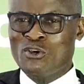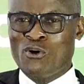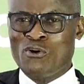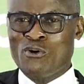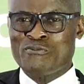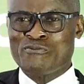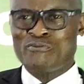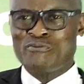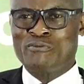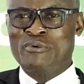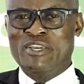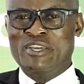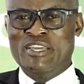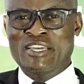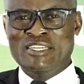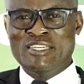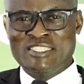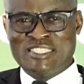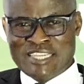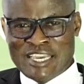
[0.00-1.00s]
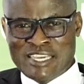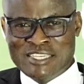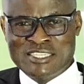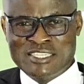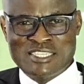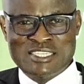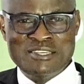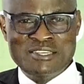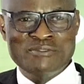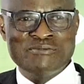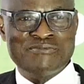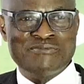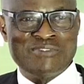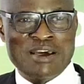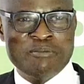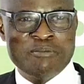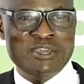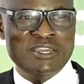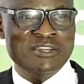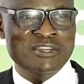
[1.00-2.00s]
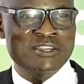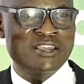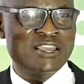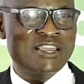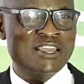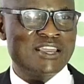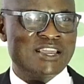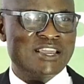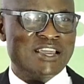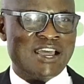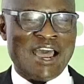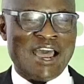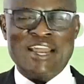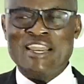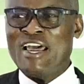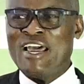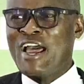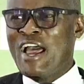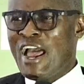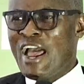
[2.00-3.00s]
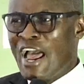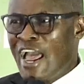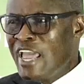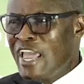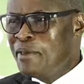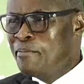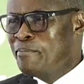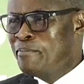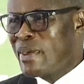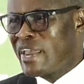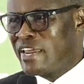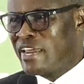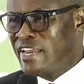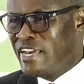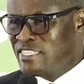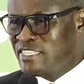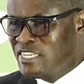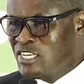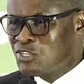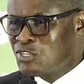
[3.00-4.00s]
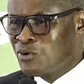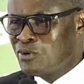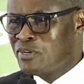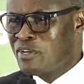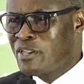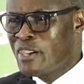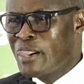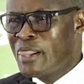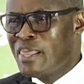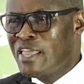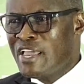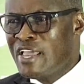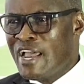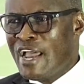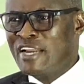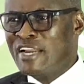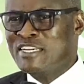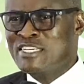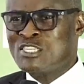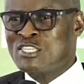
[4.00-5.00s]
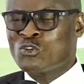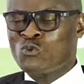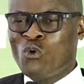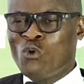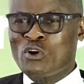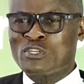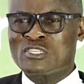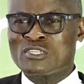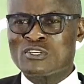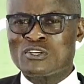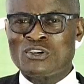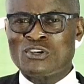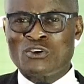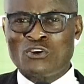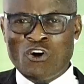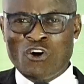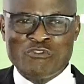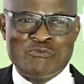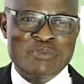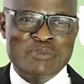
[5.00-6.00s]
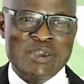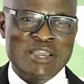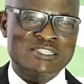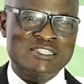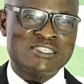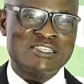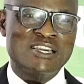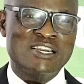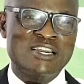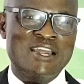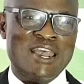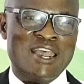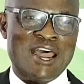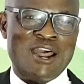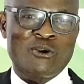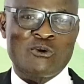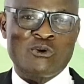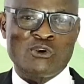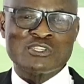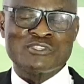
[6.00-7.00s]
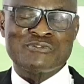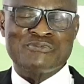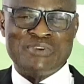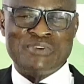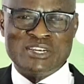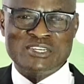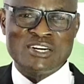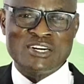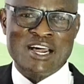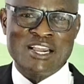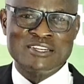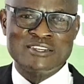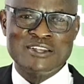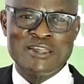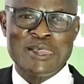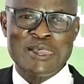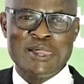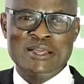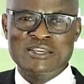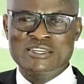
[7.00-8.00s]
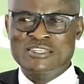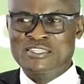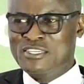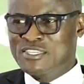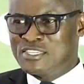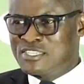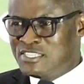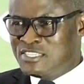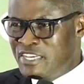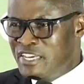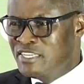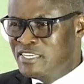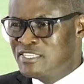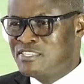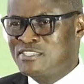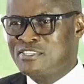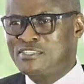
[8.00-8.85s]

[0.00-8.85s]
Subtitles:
of intensive farming and high mechanization. And this is what governments across federal, the states,